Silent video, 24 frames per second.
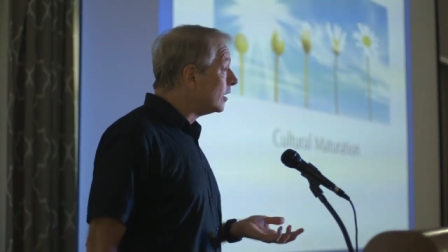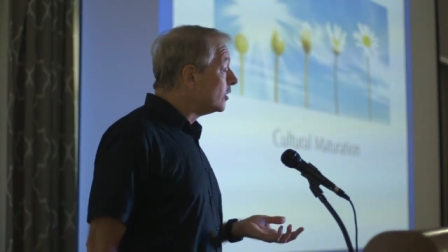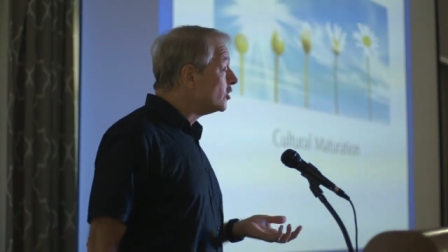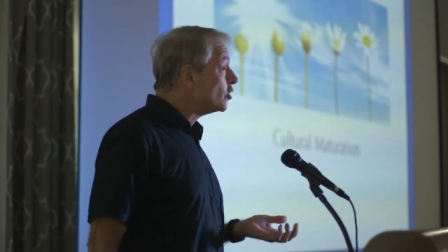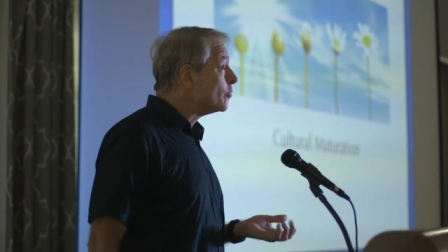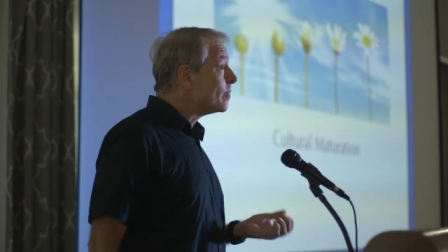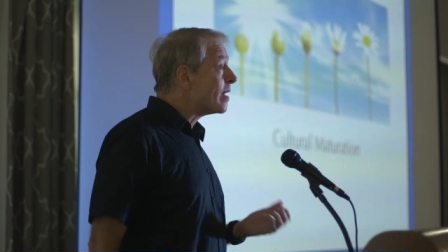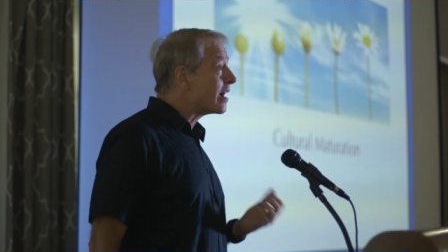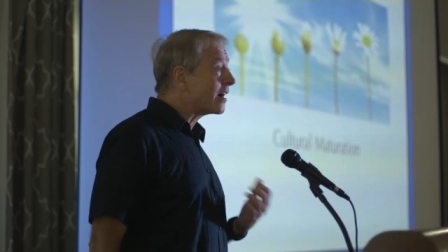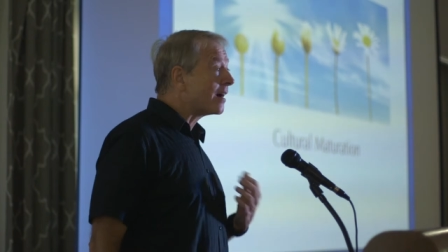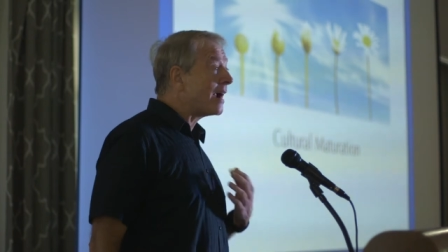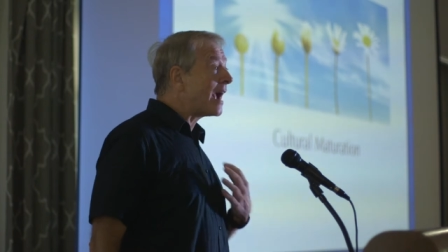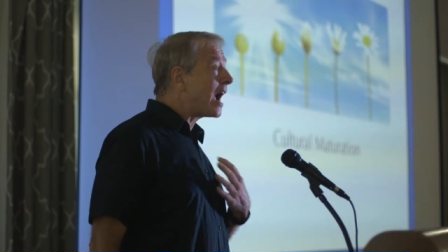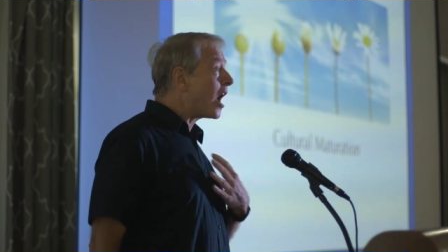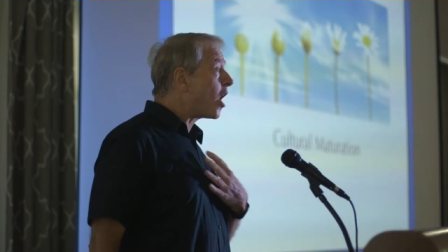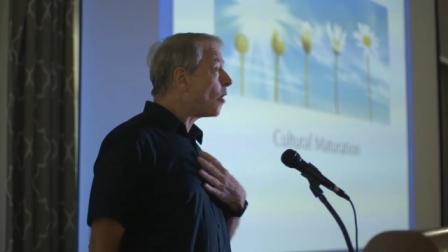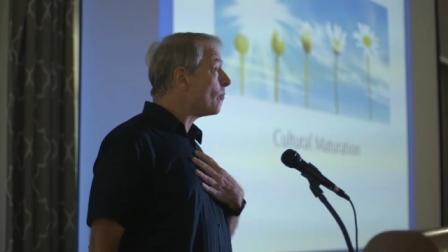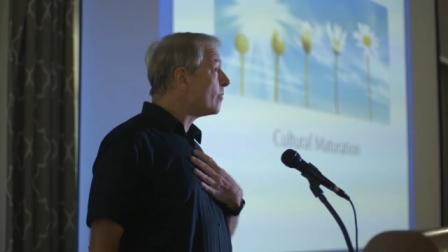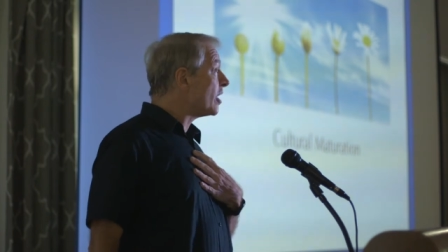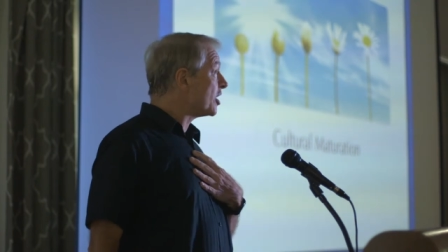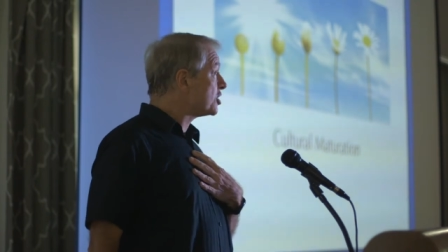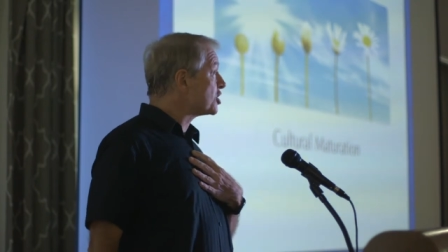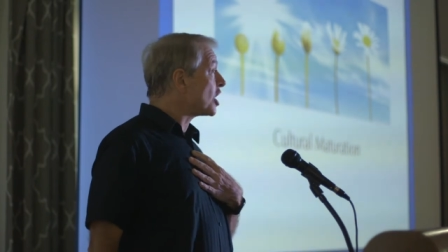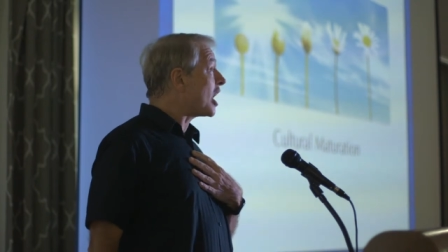no matter how
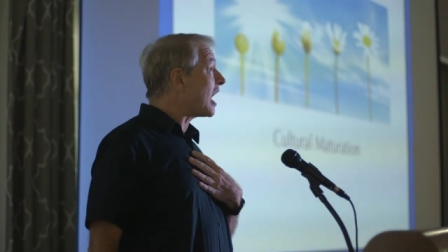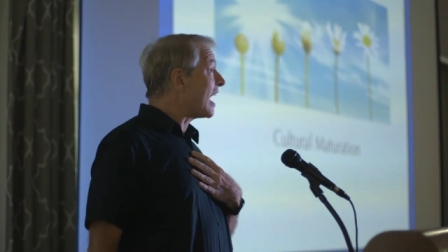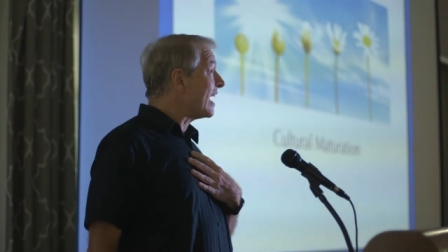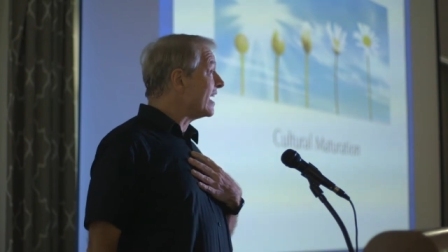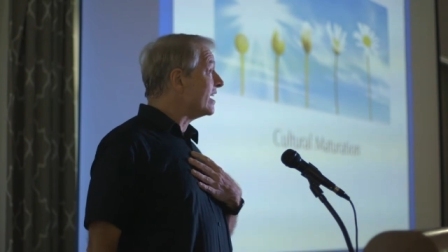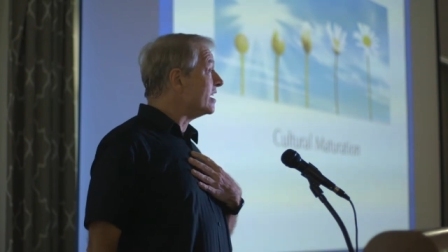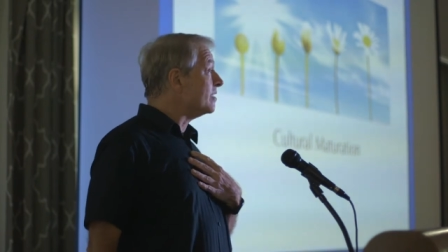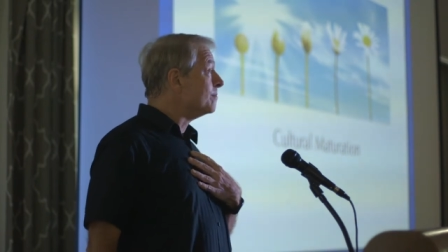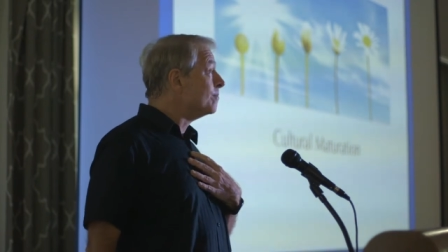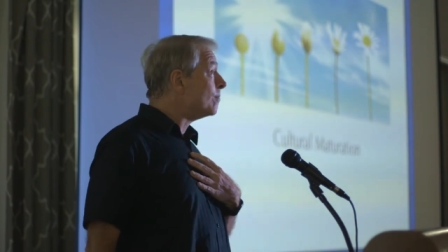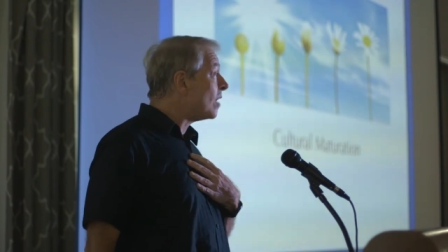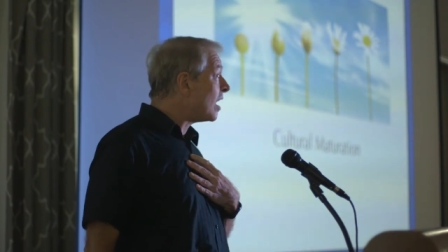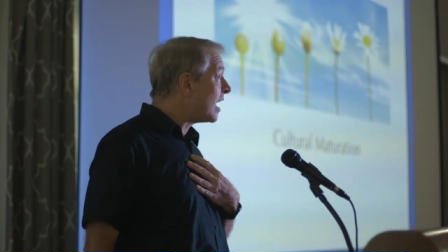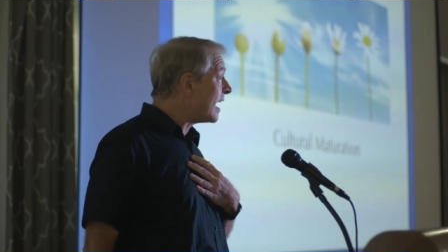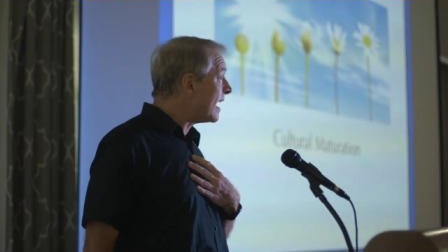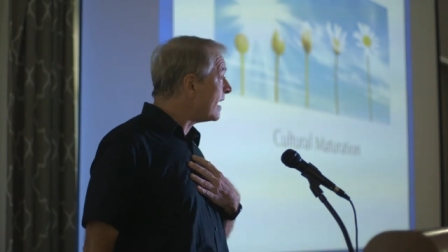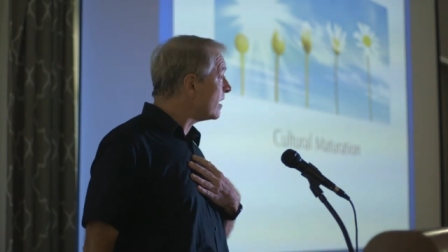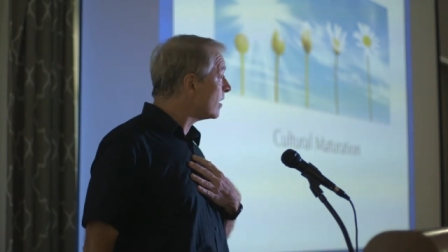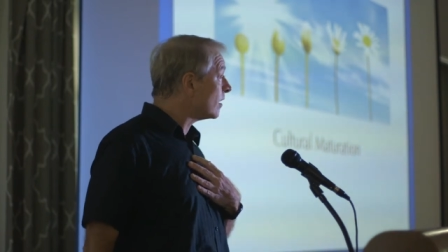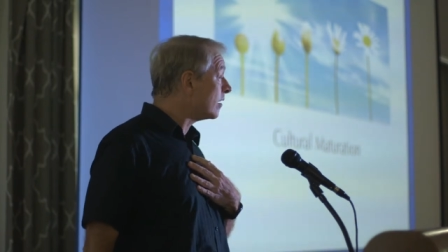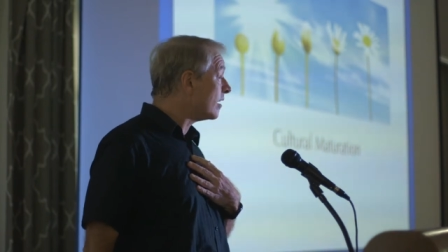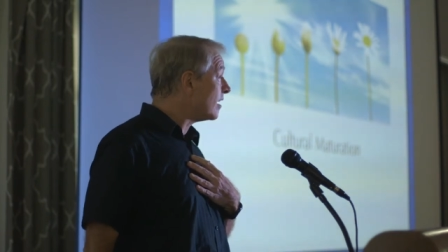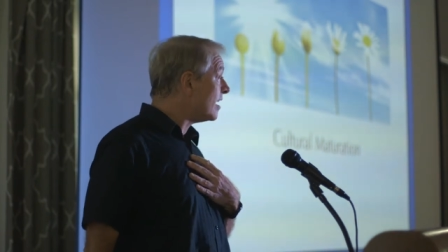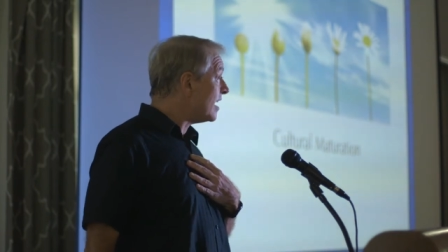much I
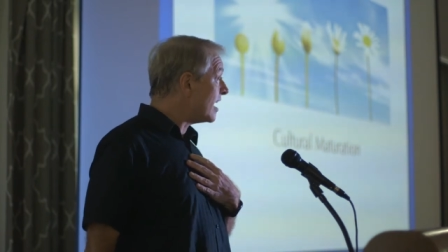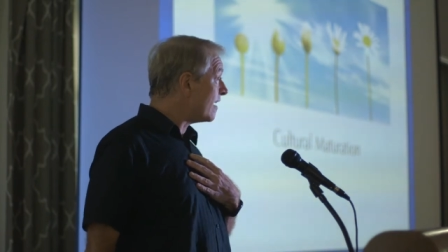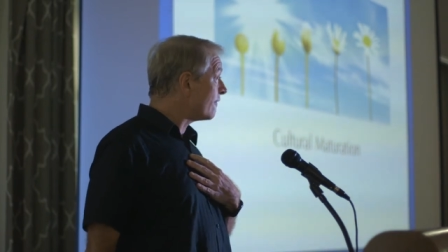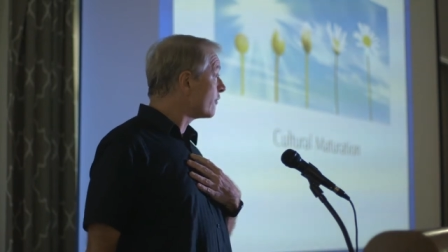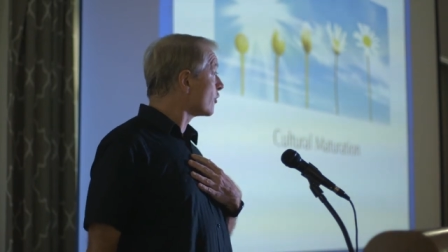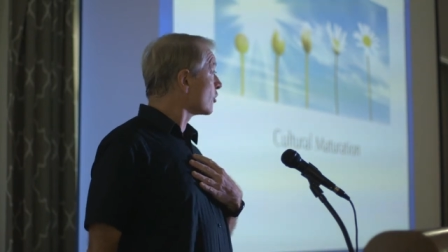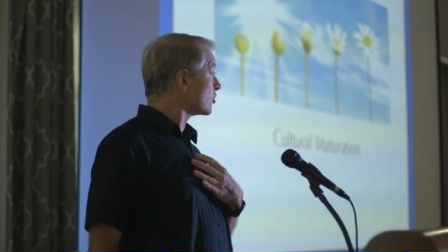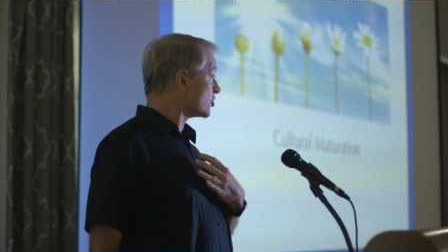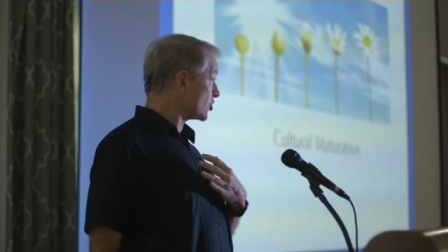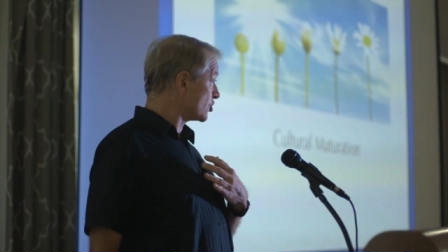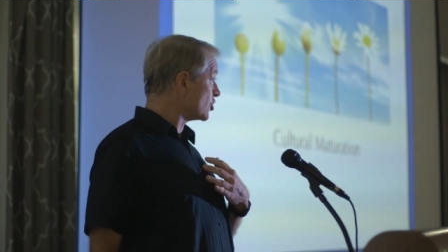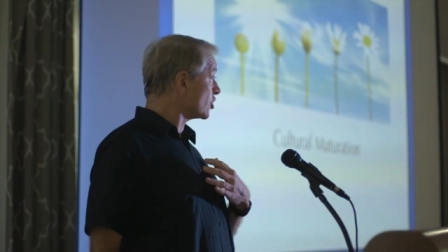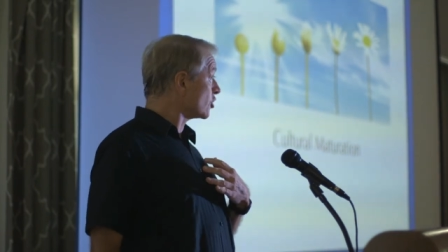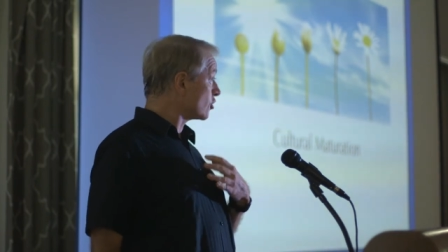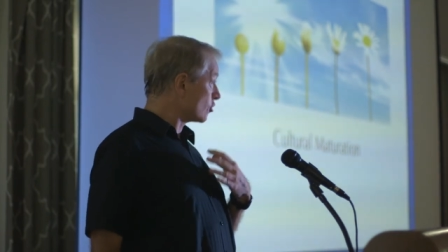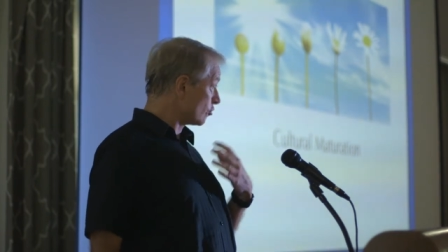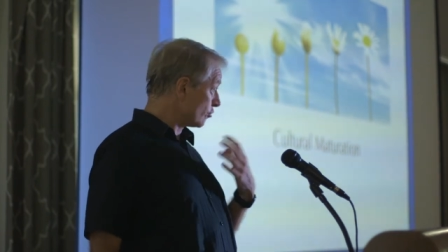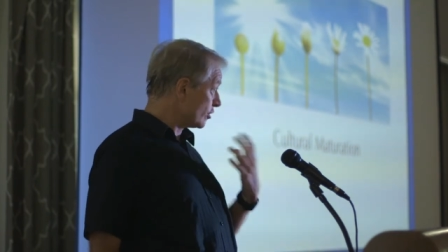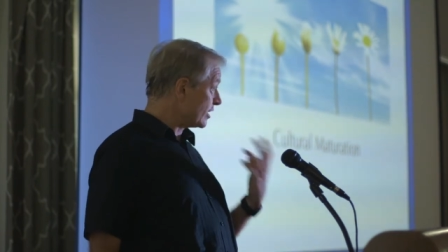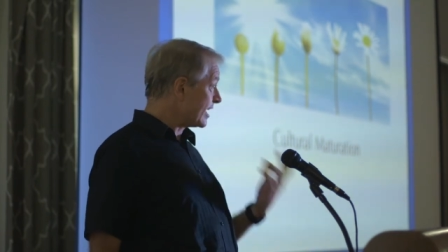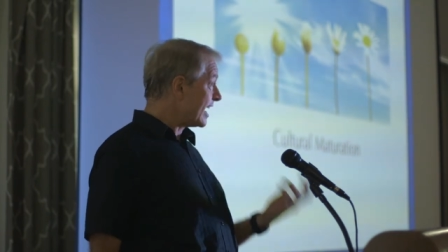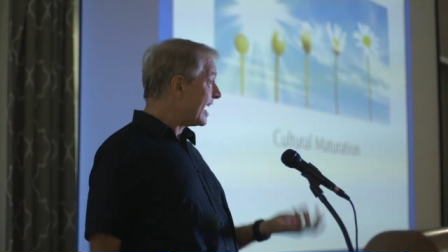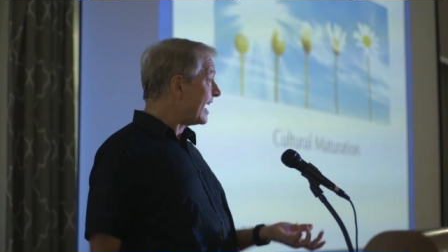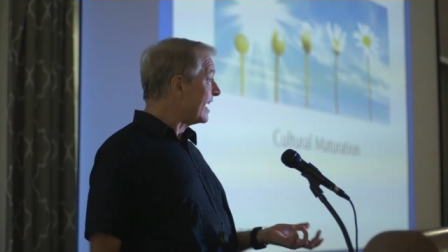admire efforts to
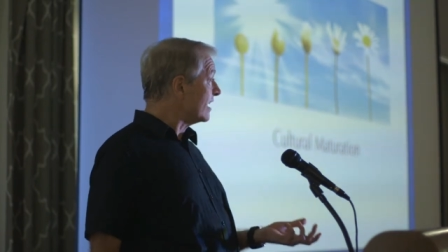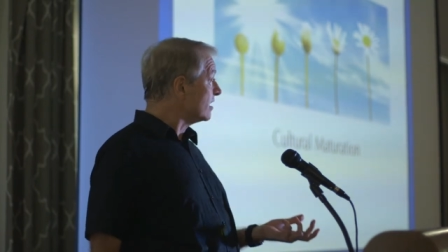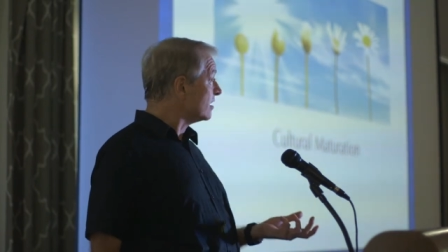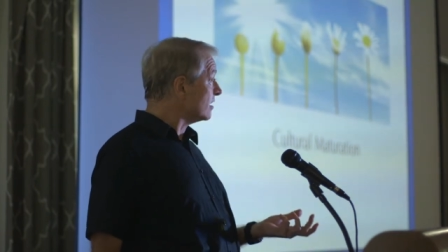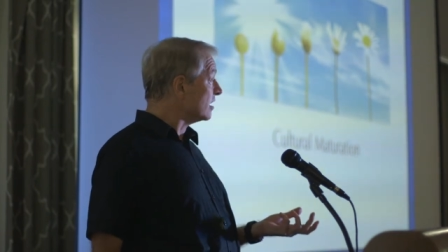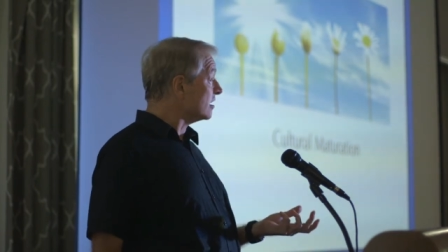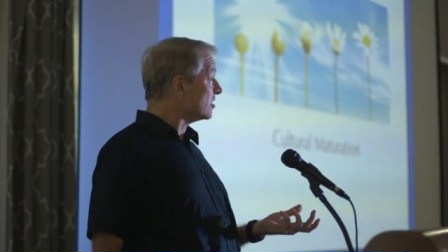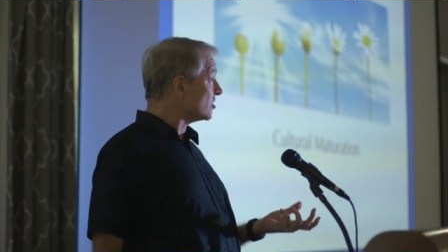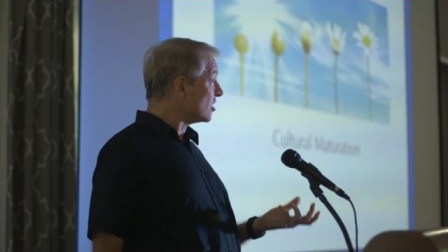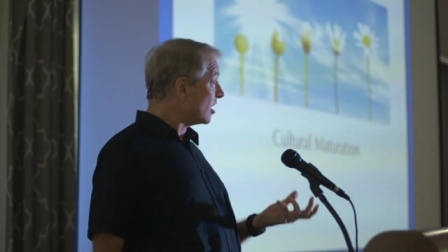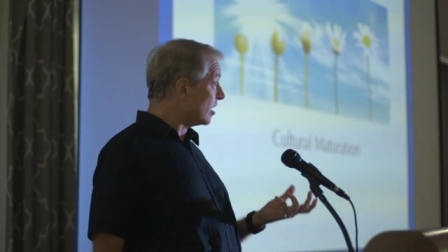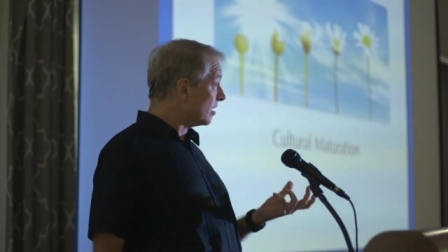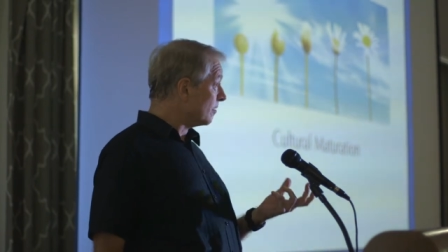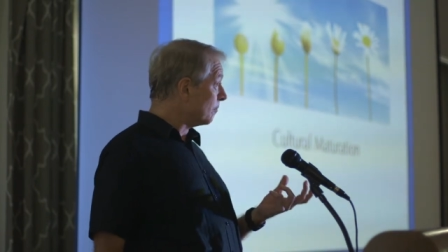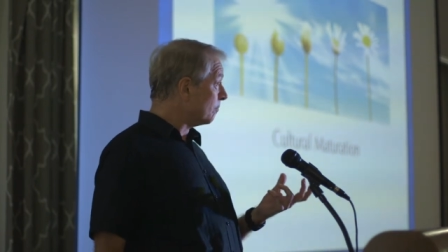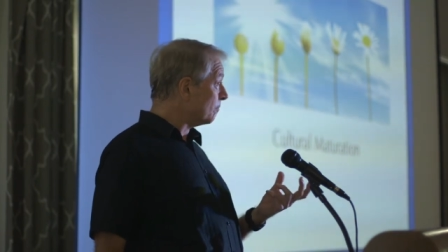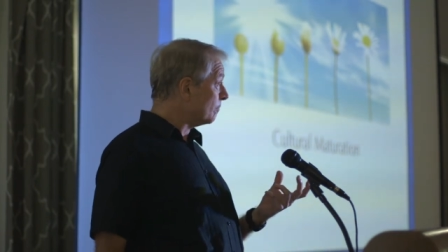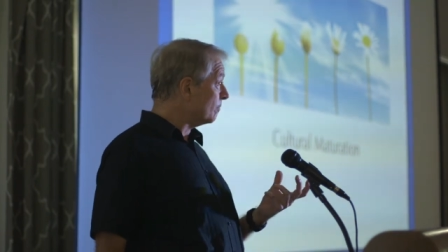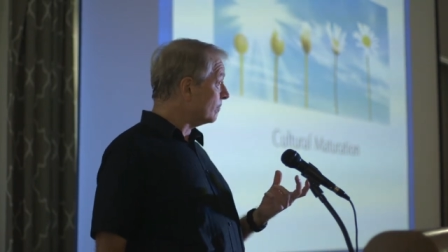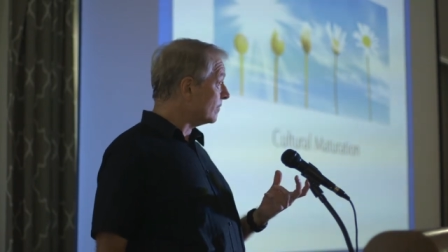create a, a,